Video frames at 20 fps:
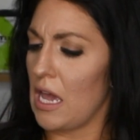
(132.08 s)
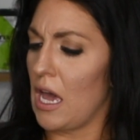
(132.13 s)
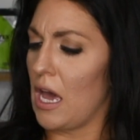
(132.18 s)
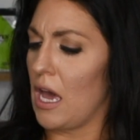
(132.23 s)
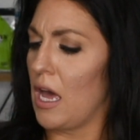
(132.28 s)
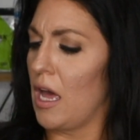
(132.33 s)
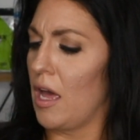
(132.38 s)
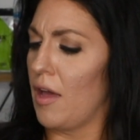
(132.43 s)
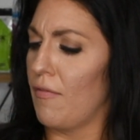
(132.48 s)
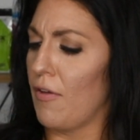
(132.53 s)

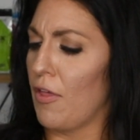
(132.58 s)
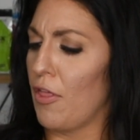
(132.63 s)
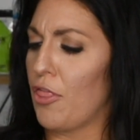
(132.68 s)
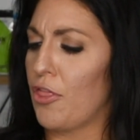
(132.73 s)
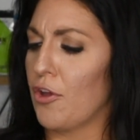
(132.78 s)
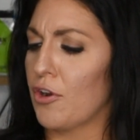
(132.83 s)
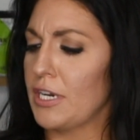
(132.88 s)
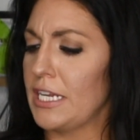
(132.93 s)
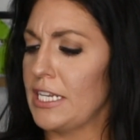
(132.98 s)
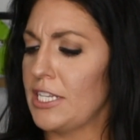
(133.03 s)
of
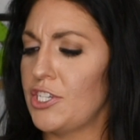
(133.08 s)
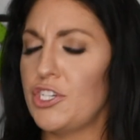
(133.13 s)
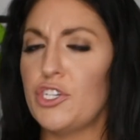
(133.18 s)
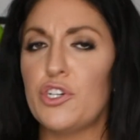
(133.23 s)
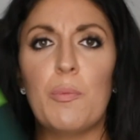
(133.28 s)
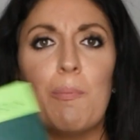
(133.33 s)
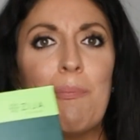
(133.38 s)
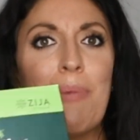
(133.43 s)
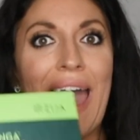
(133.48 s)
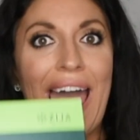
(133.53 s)

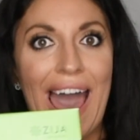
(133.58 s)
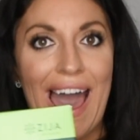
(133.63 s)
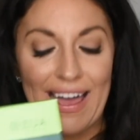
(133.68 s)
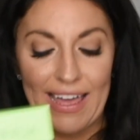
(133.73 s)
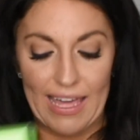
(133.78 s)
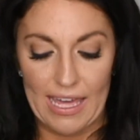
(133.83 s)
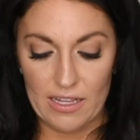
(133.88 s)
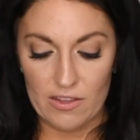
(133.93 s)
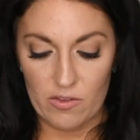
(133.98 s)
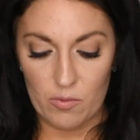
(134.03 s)
32
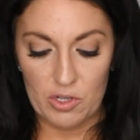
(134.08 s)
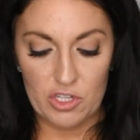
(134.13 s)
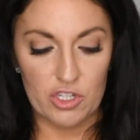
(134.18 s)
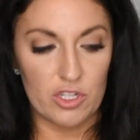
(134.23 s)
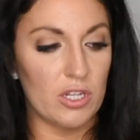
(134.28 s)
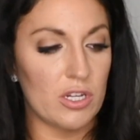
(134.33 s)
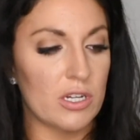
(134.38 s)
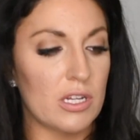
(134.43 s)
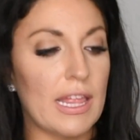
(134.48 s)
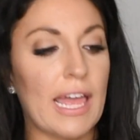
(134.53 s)
packets,
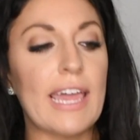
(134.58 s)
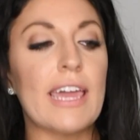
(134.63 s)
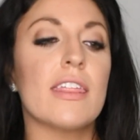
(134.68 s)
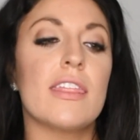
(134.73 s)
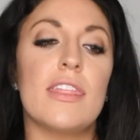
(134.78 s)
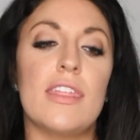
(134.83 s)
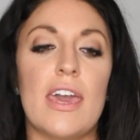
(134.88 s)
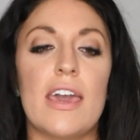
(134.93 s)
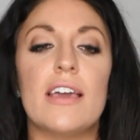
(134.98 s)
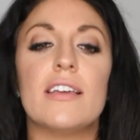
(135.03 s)
which look like
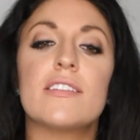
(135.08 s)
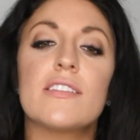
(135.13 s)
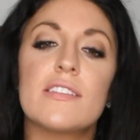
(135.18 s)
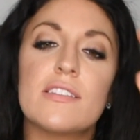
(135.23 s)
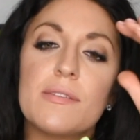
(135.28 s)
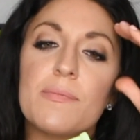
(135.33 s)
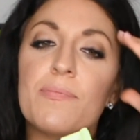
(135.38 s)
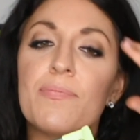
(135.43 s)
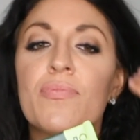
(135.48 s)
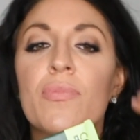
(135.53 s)

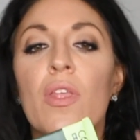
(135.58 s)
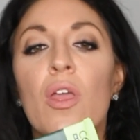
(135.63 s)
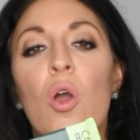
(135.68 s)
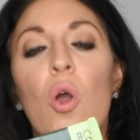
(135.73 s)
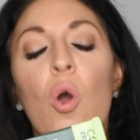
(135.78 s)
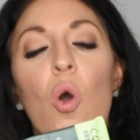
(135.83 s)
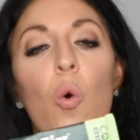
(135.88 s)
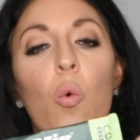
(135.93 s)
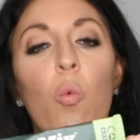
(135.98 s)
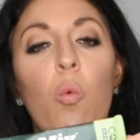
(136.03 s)
this.
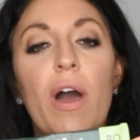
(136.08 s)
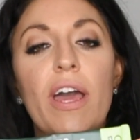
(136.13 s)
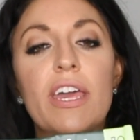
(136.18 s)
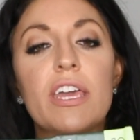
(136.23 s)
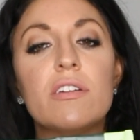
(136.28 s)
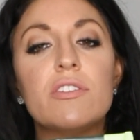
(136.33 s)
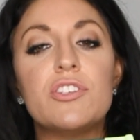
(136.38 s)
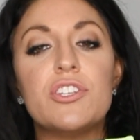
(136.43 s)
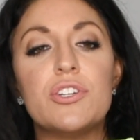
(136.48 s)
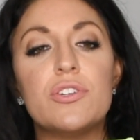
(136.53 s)
What
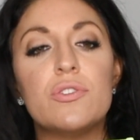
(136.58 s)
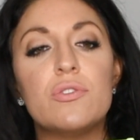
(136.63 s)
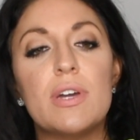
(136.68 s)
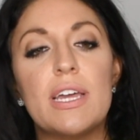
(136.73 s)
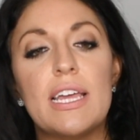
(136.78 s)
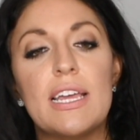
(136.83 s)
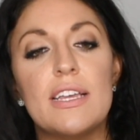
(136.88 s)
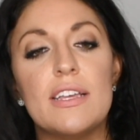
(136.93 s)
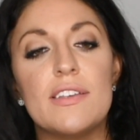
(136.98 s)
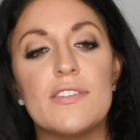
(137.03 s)
you do
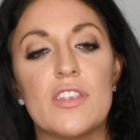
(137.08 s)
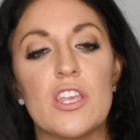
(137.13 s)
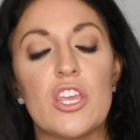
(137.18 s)
is